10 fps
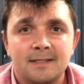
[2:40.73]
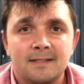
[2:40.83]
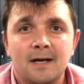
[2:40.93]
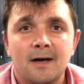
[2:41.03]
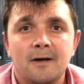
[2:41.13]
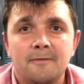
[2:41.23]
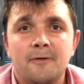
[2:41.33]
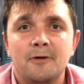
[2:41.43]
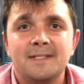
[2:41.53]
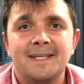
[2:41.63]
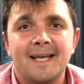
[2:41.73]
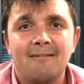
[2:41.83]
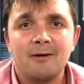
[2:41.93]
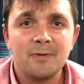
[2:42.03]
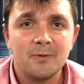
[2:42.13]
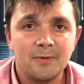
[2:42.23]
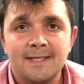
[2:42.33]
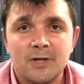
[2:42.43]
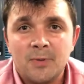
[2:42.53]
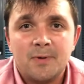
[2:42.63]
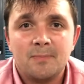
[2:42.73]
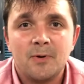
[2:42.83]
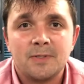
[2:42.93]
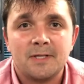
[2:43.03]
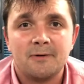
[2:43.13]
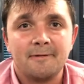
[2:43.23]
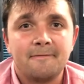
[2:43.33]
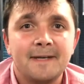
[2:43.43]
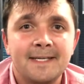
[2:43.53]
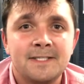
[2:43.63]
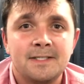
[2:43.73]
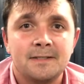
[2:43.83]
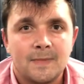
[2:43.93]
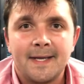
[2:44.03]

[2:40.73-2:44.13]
dark foresty area with all these open books that were unfinished